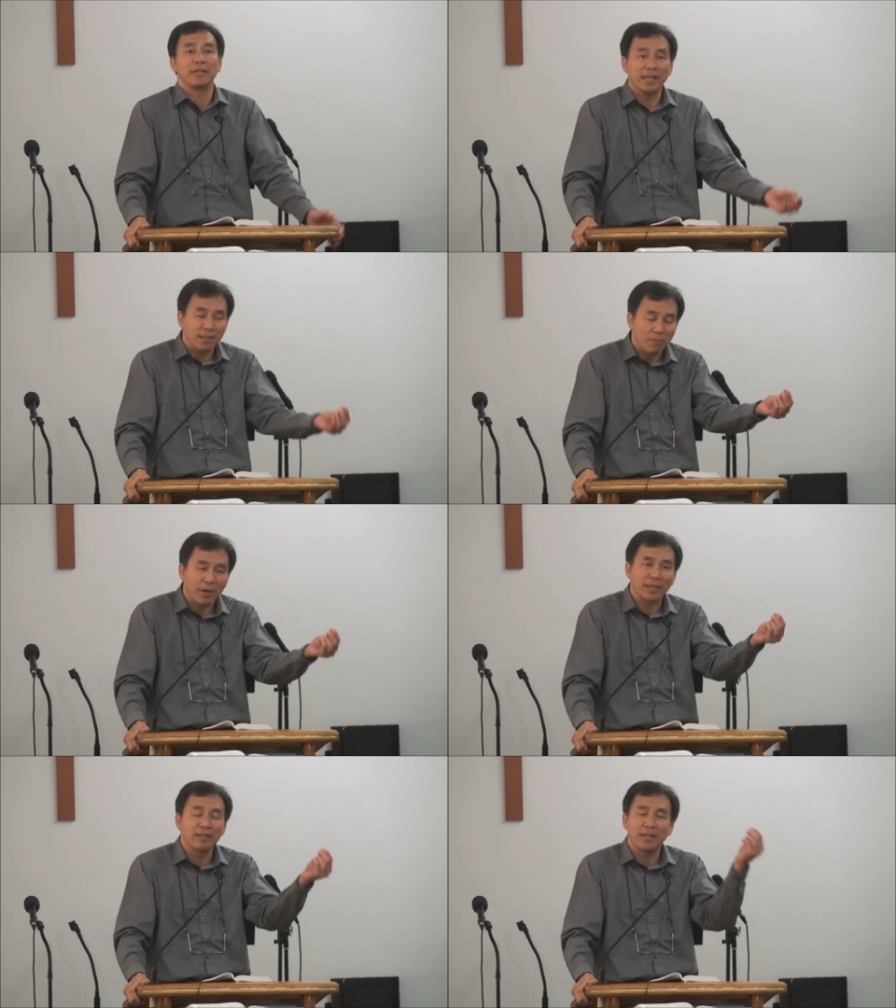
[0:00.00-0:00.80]
Take the
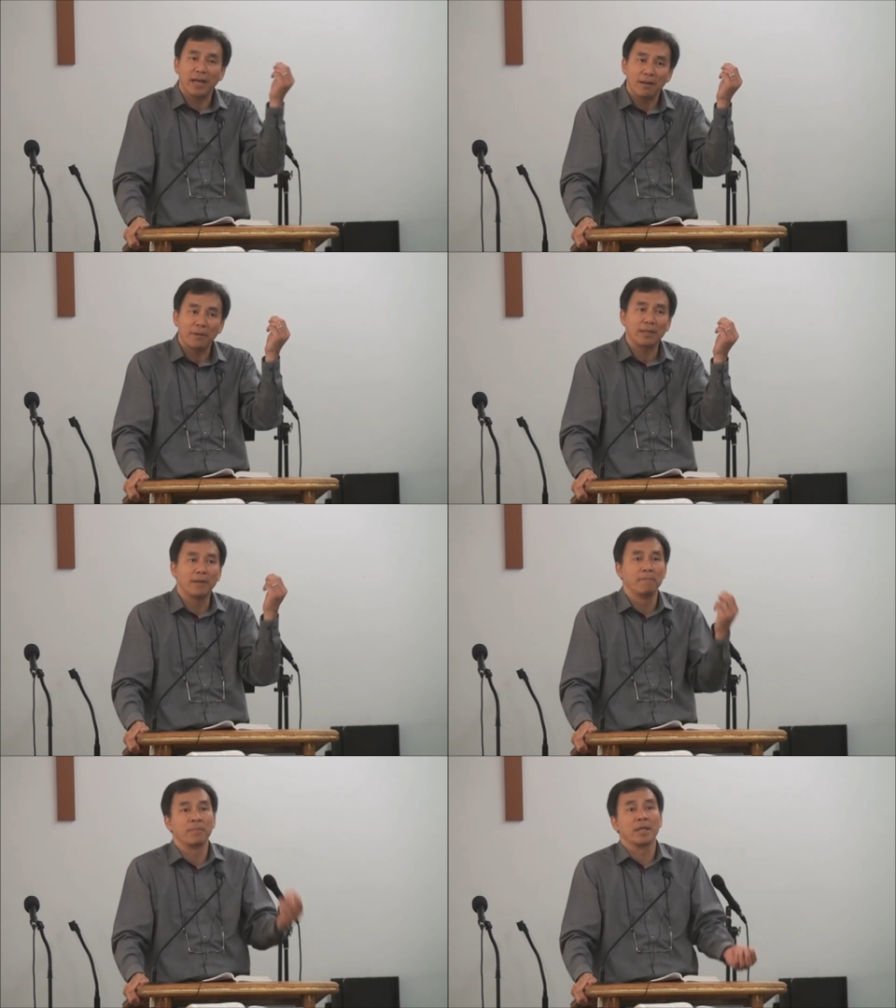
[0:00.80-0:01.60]
bread, the element
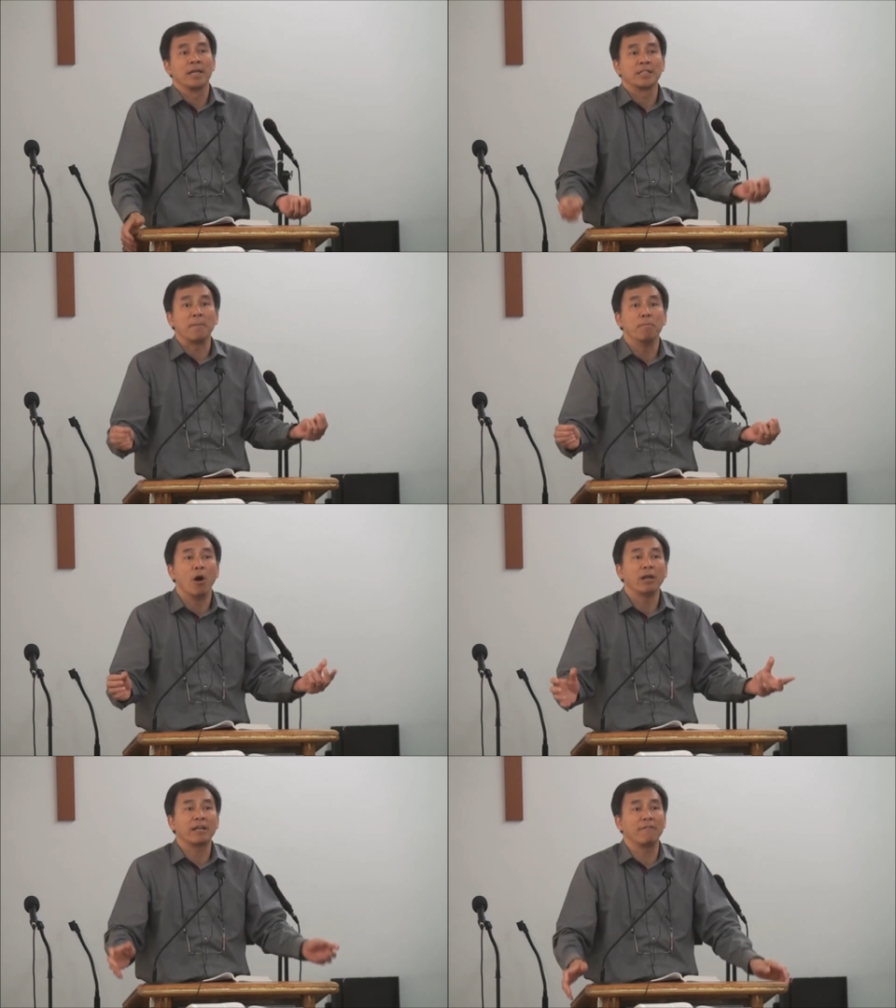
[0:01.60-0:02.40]

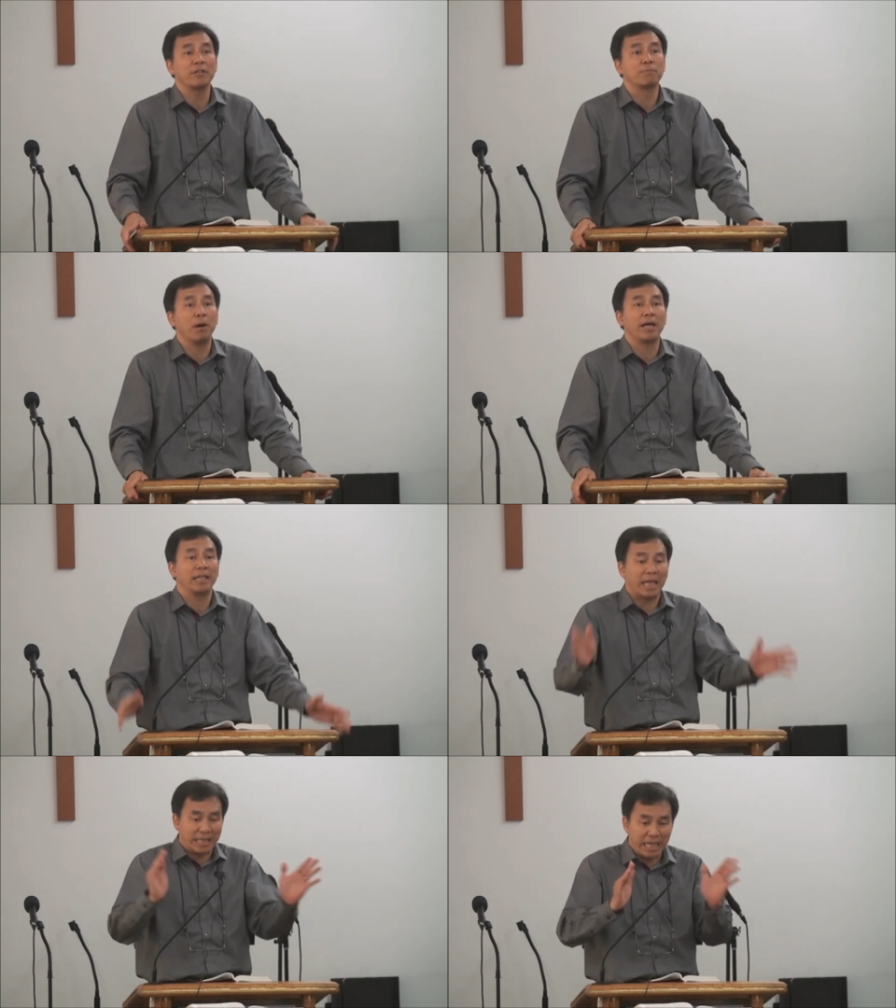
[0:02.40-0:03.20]
symbolic of his
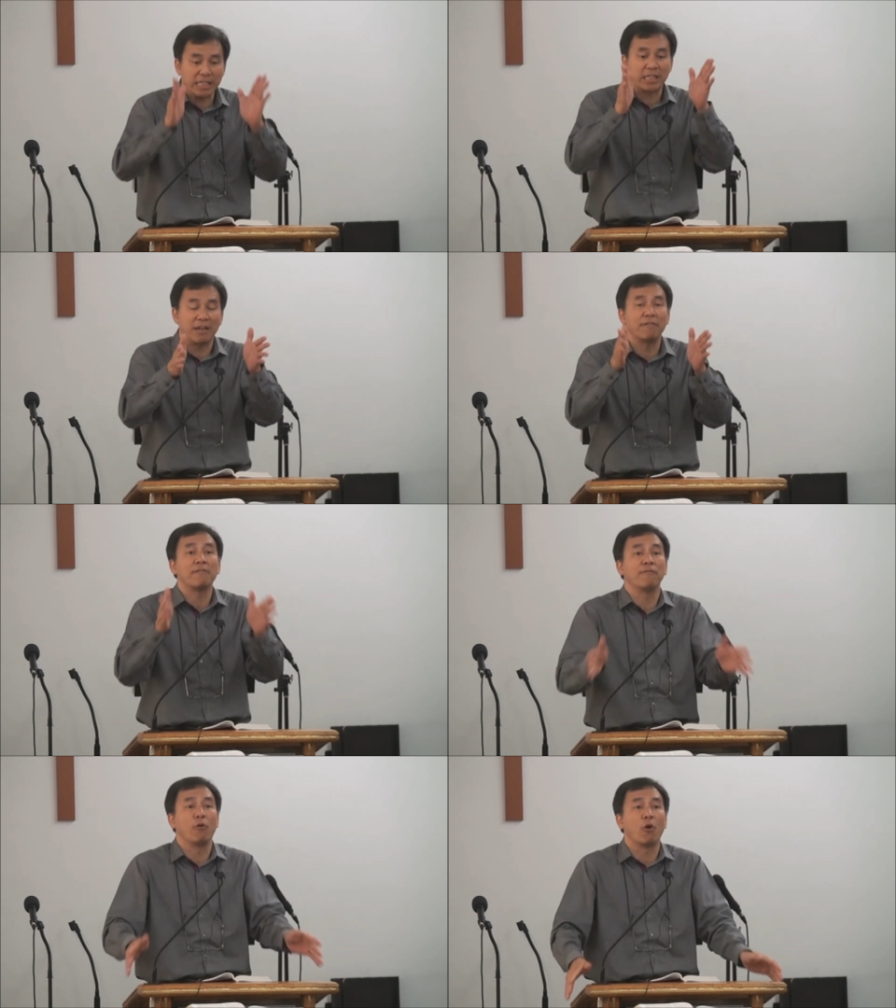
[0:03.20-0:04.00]
body that he has
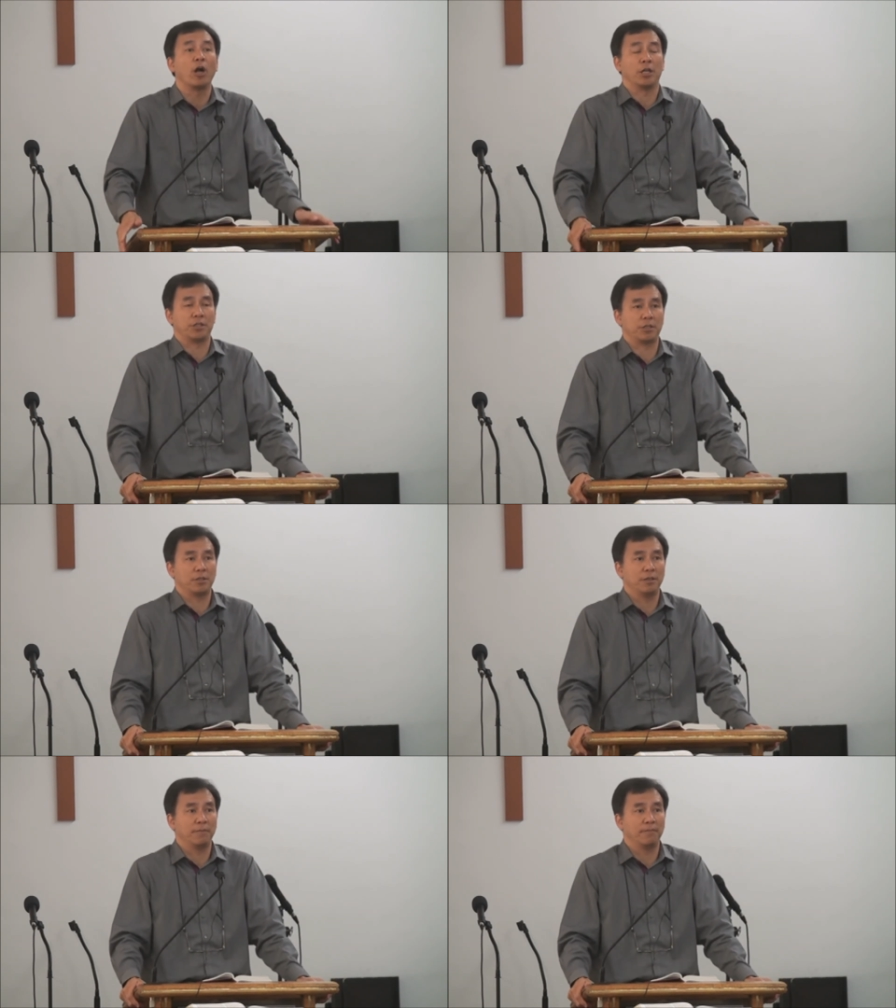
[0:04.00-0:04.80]
given for us.